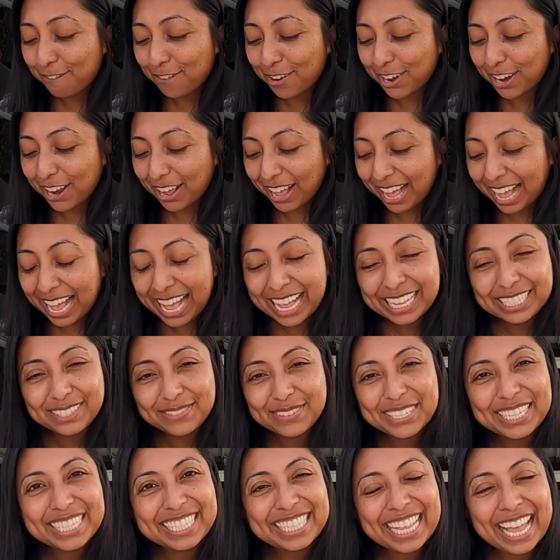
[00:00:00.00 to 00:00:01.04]
For us,
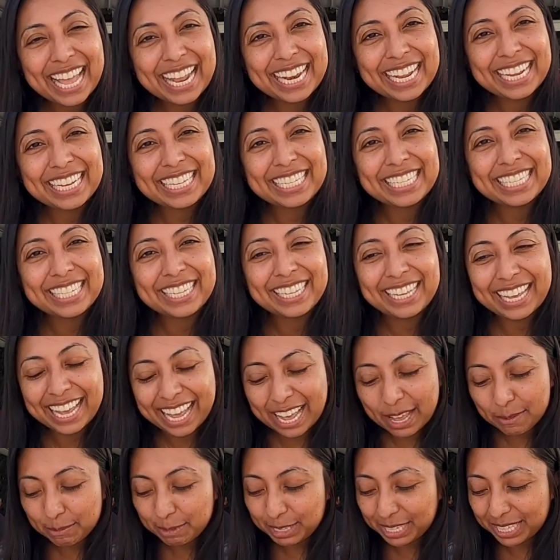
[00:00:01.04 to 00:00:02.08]
we decided to
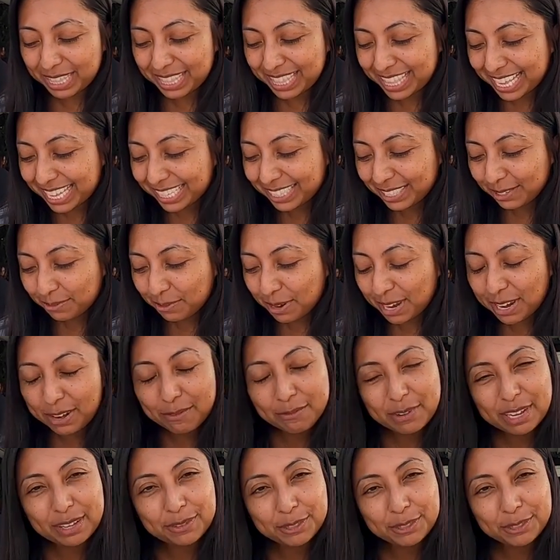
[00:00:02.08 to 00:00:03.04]
come to this one,